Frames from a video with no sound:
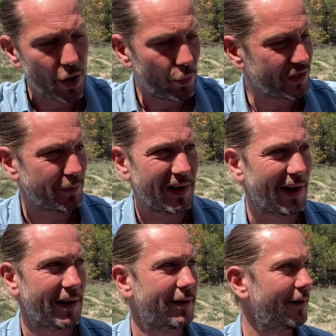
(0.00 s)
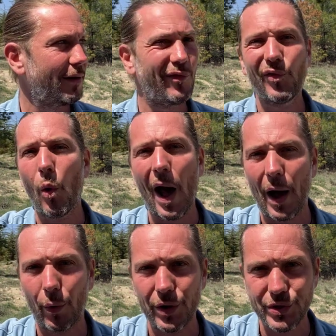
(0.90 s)
We spend like 4
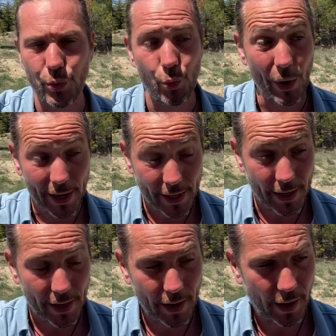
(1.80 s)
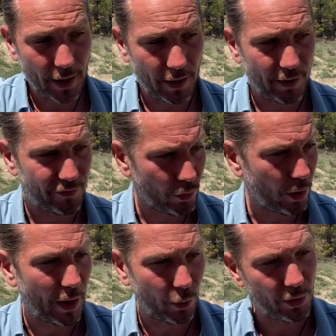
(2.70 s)
hours a week, 5
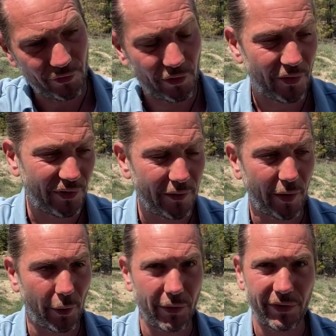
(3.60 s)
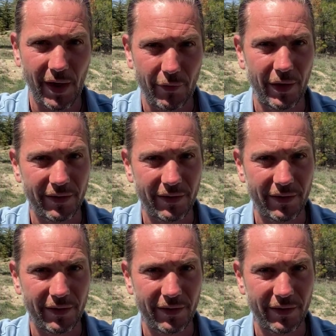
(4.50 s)
hours every